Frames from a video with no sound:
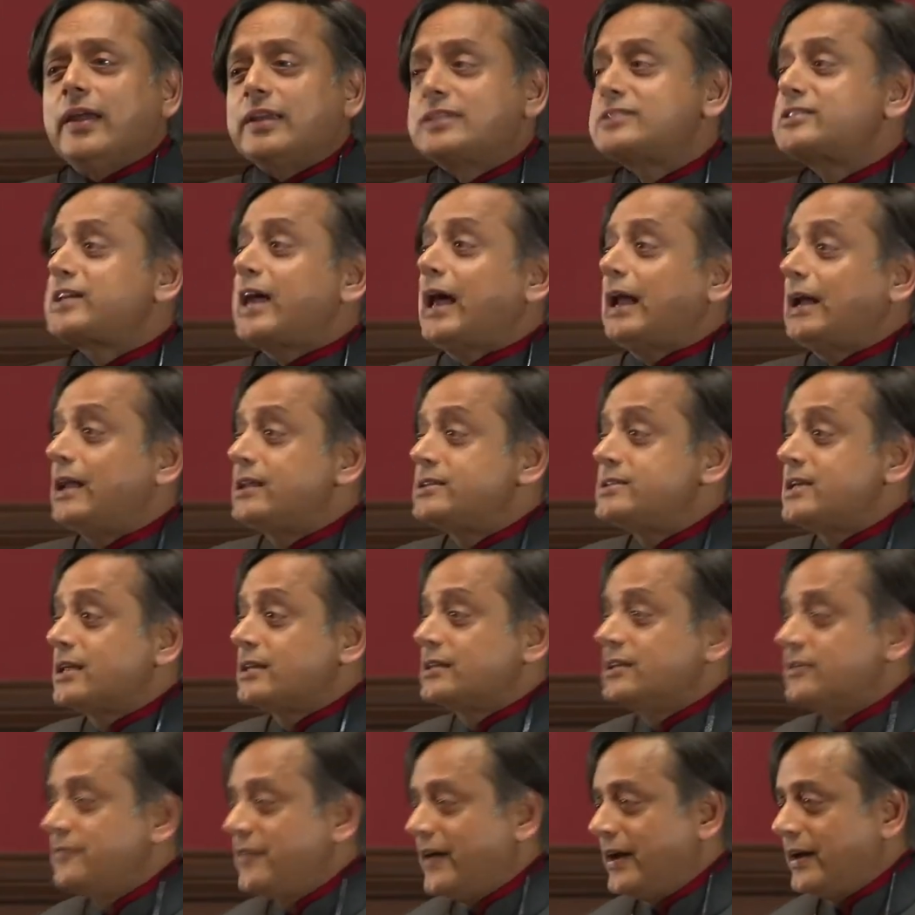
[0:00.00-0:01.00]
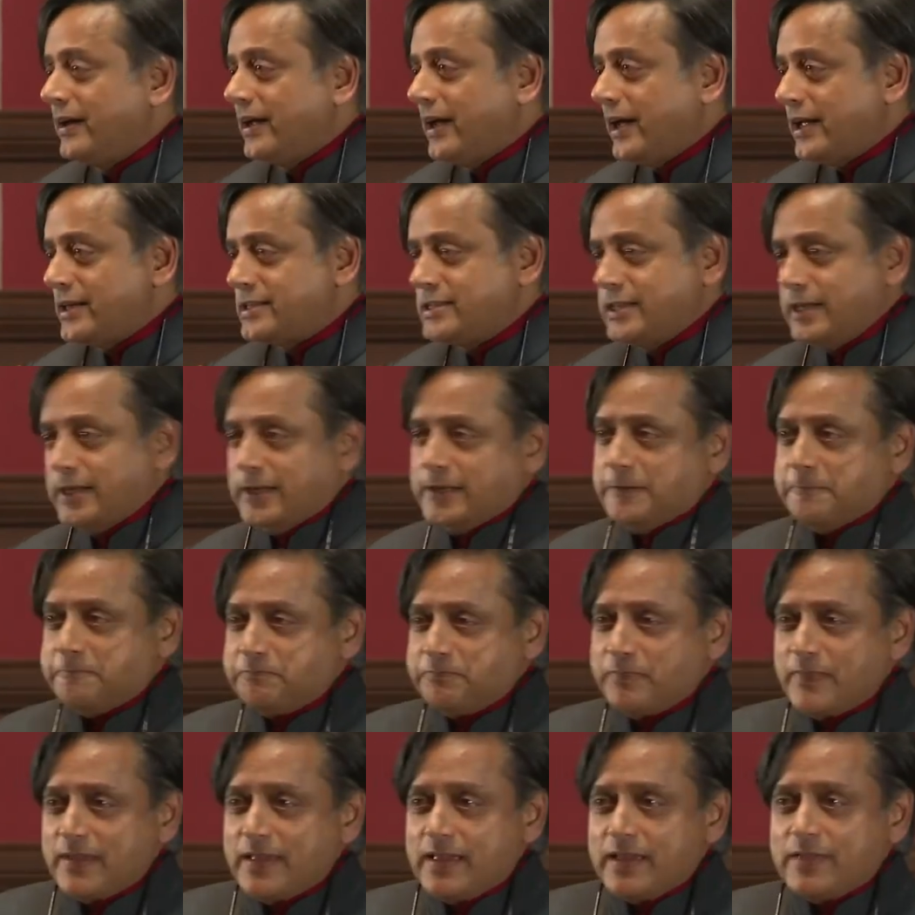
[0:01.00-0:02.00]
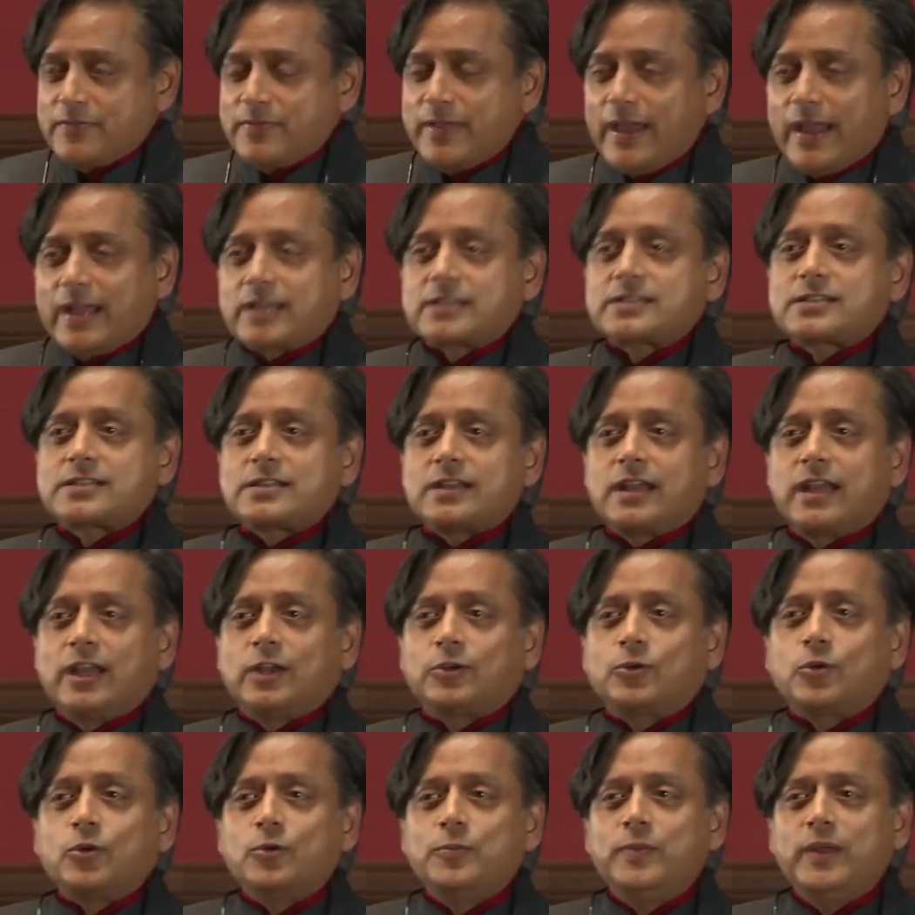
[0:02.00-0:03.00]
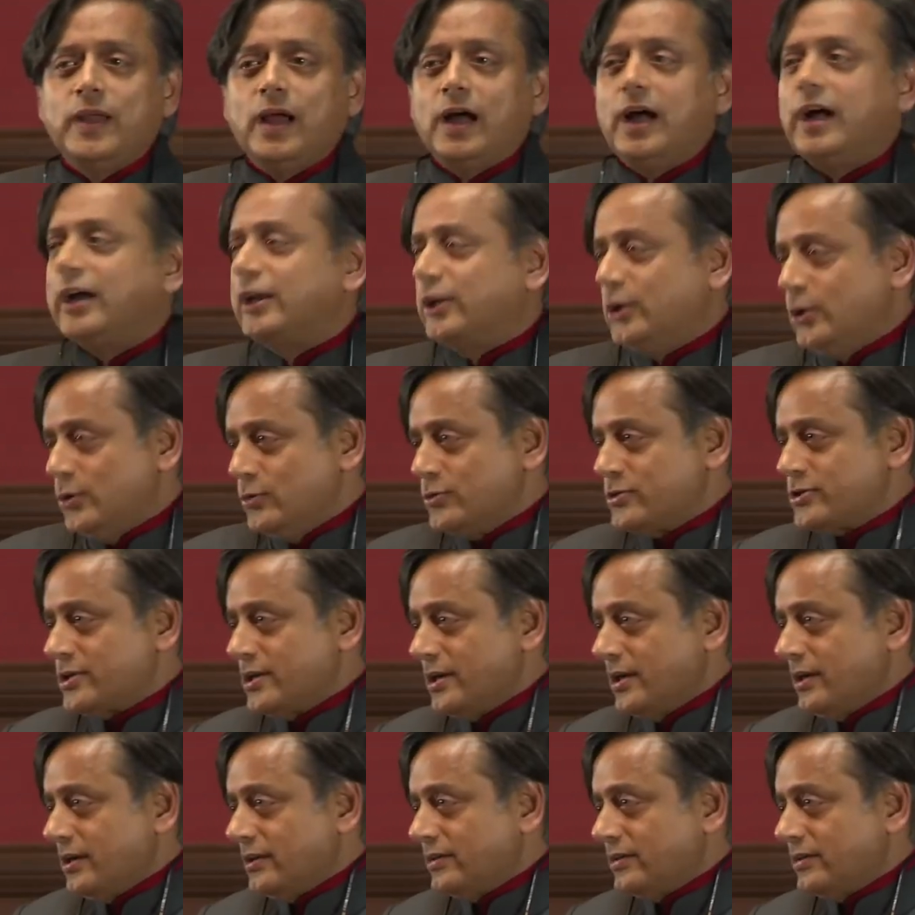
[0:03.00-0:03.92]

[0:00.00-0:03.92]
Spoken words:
challenging the very idea that it could be argued